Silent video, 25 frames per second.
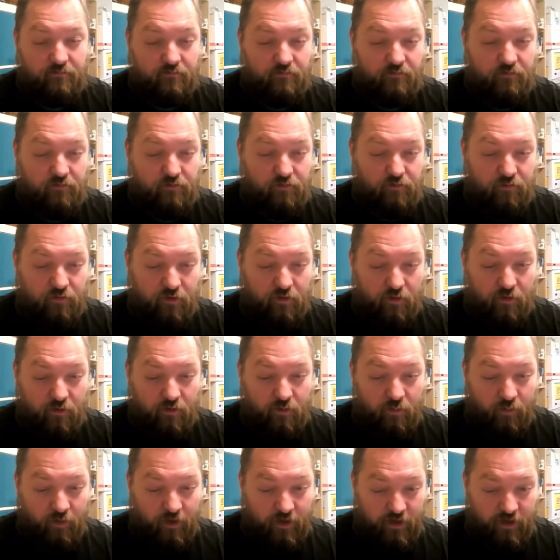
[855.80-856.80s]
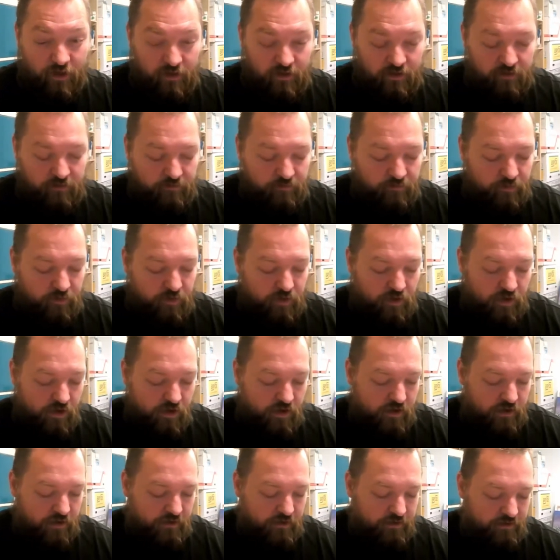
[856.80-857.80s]
to go away
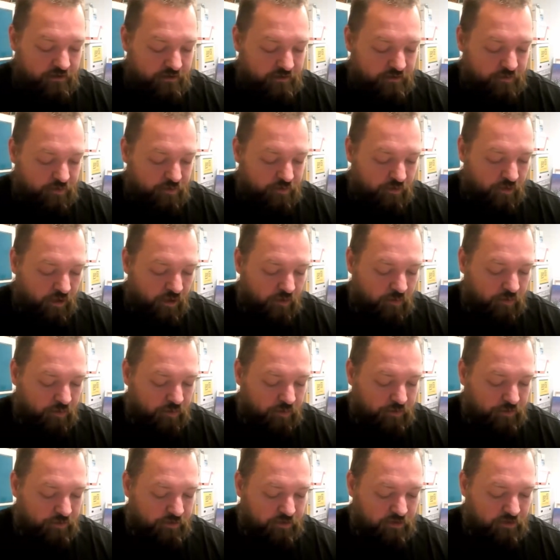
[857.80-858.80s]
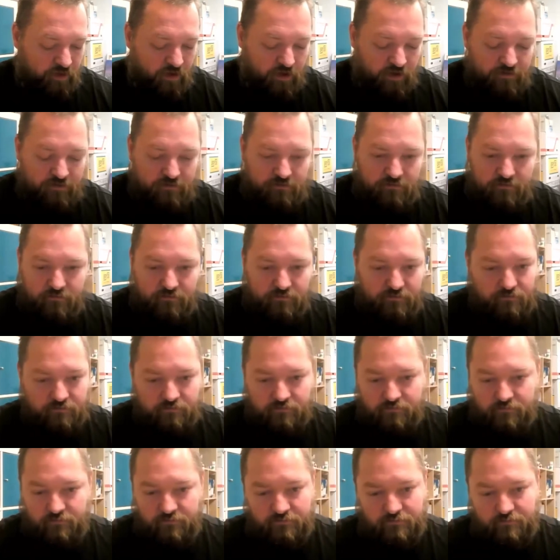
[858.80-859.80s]
is probably not
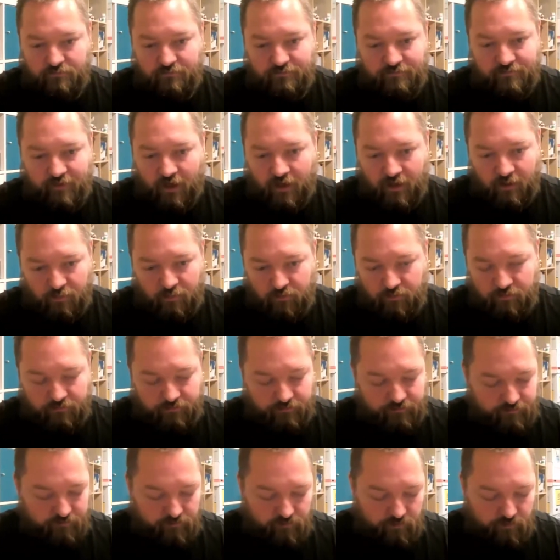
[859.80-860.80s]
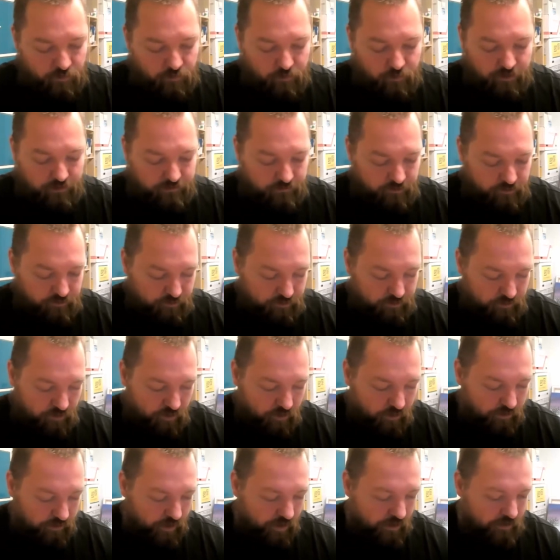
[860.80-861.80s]
viable or whatever you'd
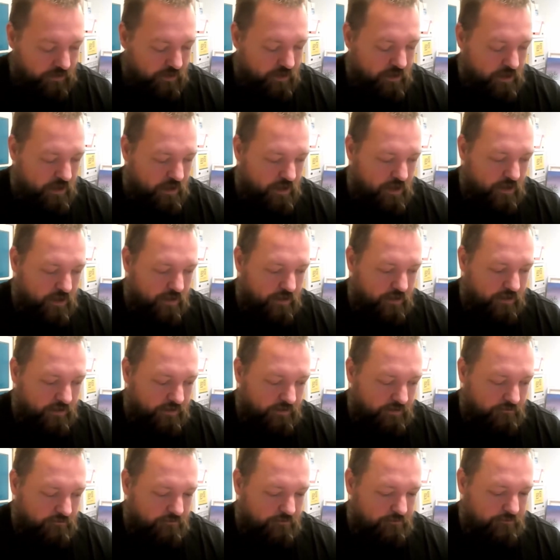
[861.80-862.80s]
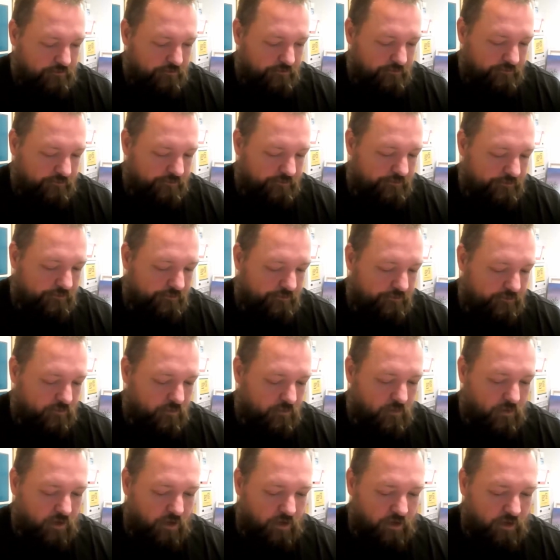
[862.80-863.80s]
call that. It,
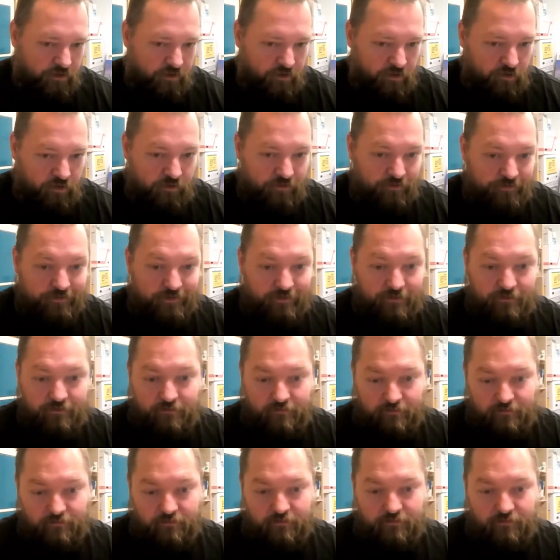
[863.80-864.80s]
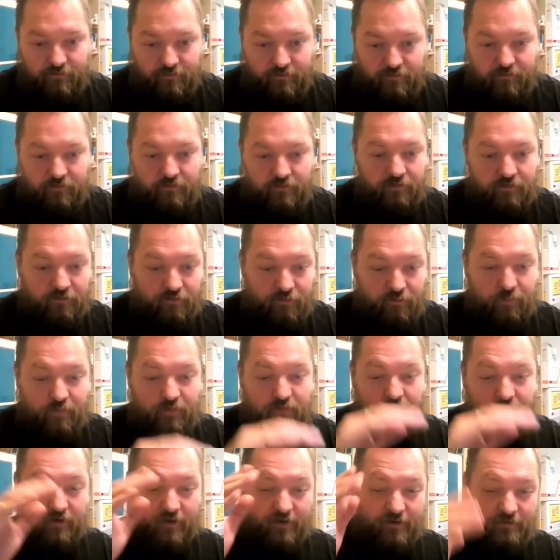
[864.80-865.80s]
I know that the
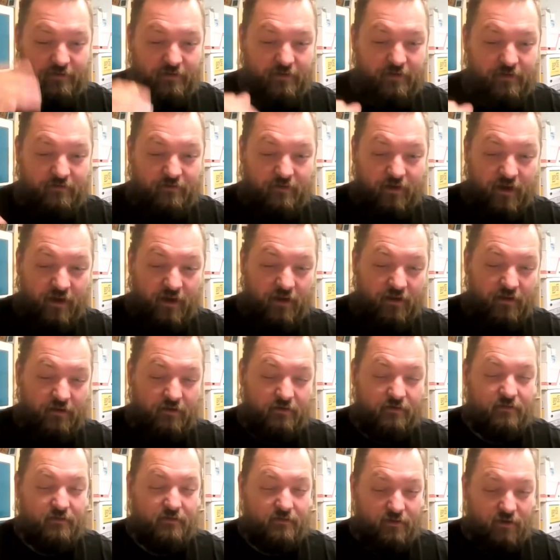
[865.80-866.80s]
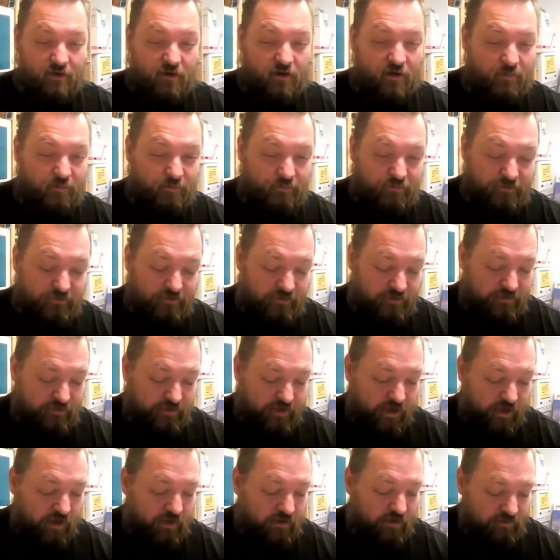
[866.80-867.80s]
human race have had ups and
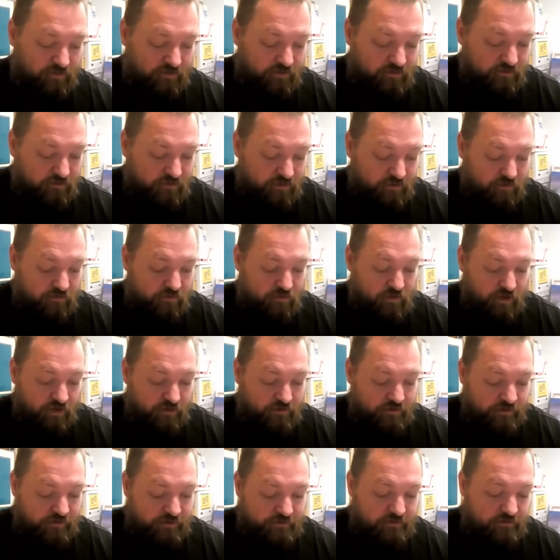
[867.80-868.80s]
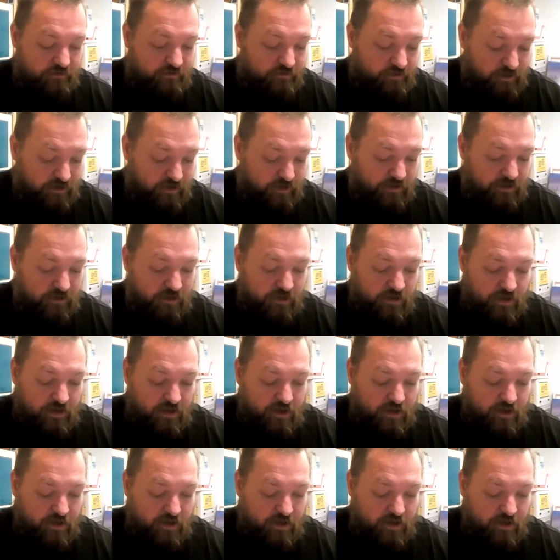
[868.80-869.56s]
downs throughout history, and